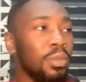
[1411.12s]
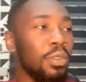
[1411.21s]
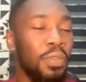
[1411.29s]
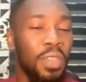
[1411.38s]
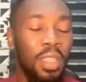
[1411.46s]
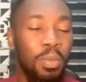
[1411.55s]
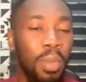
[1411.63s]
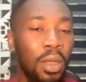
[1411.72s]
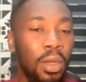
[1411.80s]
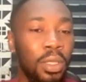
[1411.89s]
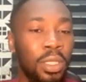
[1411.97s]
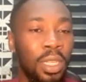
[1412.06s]

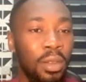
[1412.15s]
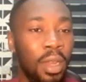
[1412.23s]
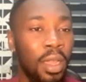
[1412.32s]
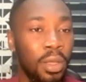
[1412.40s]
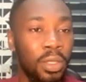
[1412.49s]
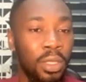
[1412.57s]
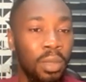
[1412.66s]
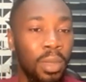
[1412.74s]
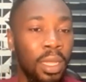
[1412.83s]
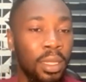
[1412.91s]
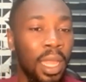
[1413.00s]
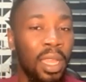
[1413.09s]
feedback or generic
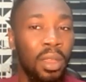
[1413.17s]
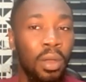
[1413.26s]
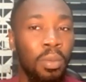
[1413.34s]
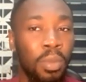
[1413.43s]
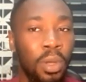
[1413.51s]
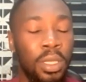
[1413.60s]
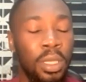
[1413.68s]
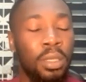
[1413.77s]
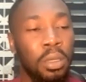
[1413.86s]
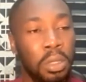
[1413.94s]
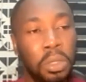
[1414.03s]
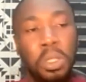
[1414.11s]
customer like onboarding.
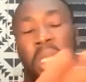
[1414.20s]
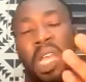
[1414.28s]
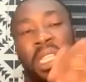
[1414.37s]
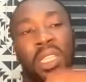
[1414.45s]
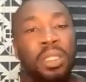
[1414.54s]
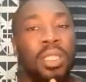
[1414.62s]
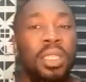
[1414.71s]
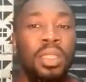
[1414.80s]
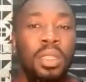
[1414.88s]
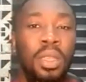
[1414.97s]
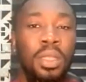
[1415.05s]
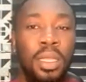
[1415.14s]
So yeah, I think these are the
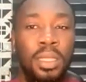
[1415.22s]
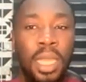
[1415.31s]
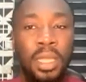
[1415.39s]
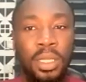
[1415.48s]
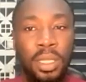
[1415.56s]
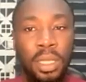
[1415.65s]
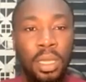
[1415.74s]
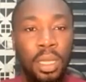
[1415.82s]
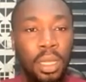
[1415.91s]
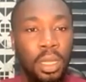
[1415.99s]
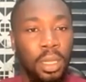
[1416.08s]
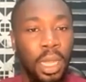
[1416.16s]
three things I see
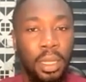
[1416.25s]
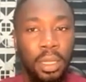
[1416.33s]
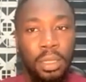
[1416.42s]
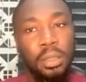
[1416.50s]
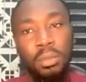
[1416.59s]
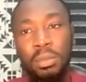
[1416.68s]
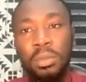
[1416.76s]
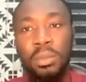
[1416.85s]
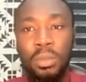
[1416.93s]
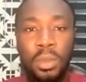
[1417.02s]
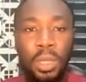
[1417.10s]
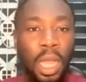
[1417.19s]
like
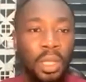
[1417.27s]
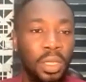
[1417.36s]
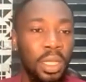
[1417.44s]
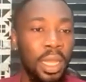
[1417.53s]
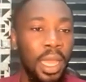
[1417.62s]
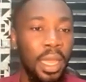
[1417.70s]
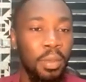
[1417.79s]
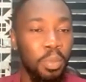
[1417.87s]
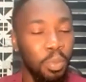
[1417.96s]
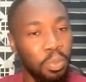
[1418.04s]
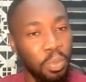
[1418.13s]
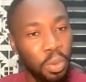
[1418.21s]
actually like
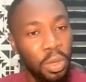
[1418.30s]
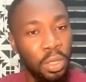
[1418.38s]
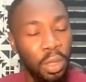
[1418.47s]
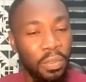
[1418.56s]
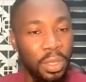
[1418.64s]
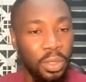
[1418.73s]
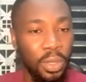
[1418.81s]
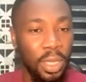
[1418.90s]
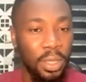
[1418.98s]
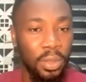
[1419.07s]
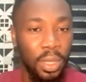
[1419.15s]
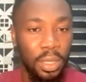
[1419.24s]
pulling off in
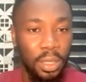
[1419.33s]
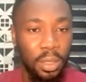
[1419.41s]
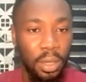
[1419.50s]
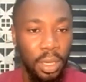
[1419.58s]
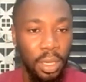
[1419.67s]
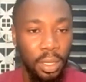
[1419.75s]
2023.